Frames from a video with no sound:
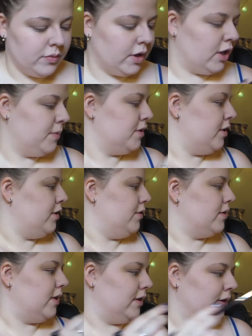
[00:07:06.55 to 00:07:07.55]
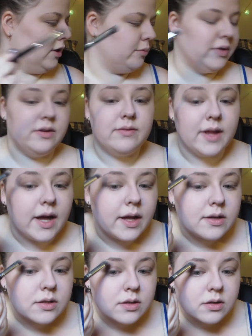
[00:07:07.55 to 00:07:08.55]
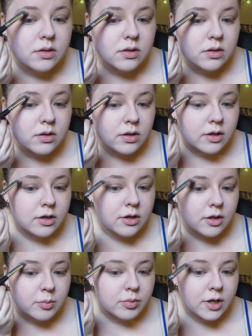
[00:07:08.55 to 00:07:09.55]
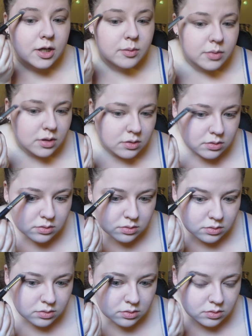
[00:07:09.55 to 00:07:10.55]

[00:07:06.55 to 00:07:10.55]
I'm just gonna use a little bit of that under the brow bone.